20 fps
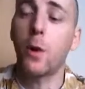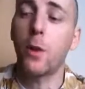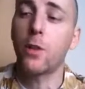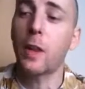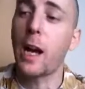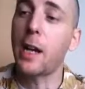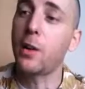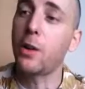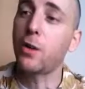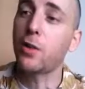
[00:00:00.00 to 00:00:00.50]

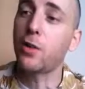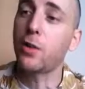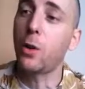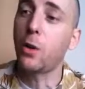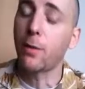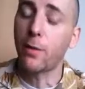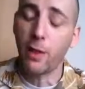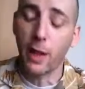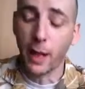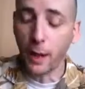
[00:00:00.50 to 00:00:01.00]
even though they
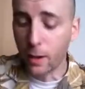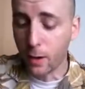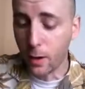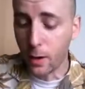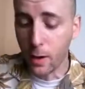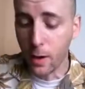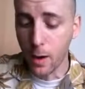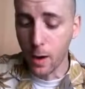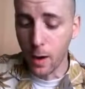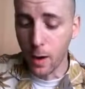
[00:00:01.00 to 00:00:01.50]
might have some
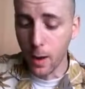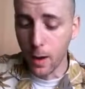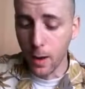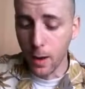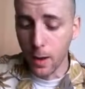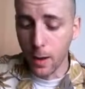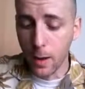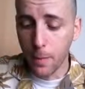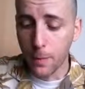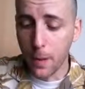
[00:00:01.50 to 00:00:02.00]
good
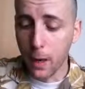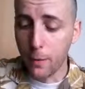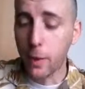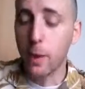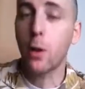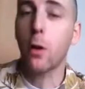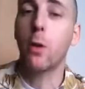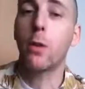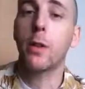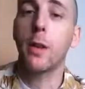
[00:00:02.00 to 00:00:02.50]
melodies, you
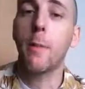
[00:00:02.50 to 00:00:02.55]
know,